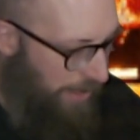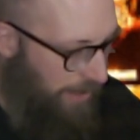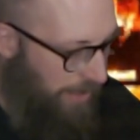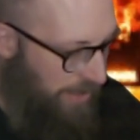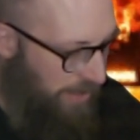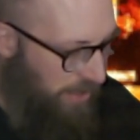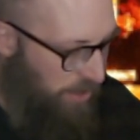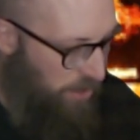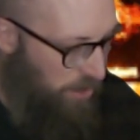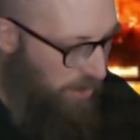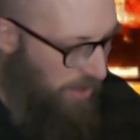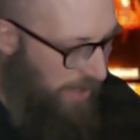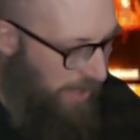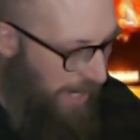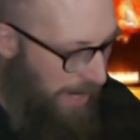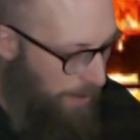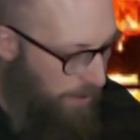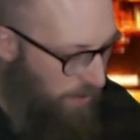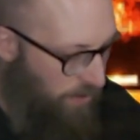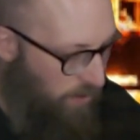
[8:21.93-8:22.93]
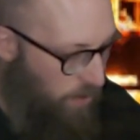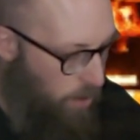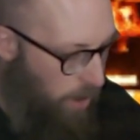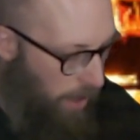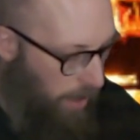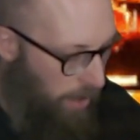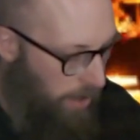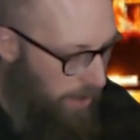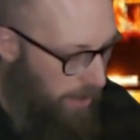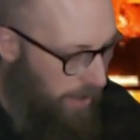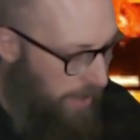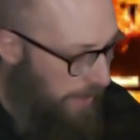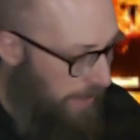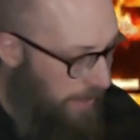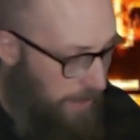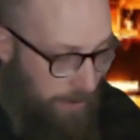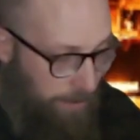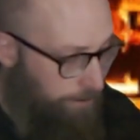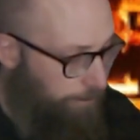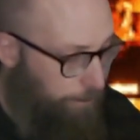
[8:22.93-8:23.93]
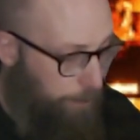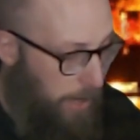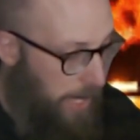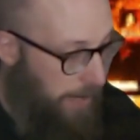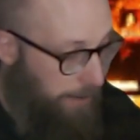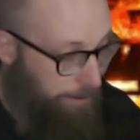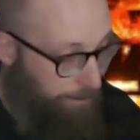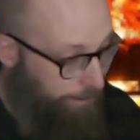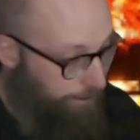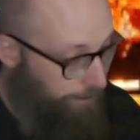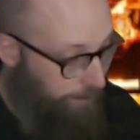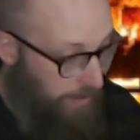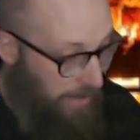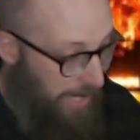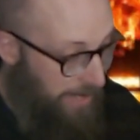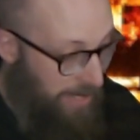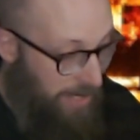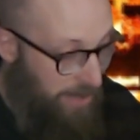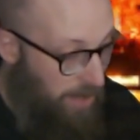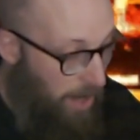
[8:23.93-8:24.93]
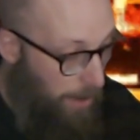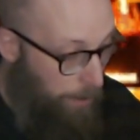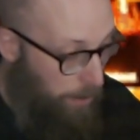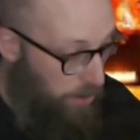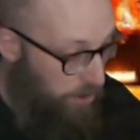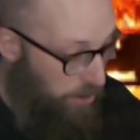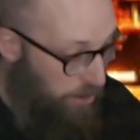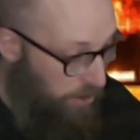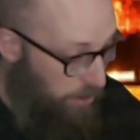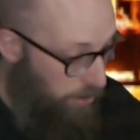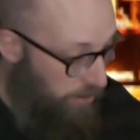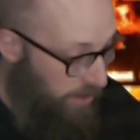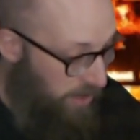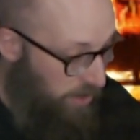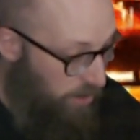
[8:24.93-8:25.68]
listened to the night before. But I did not pursue this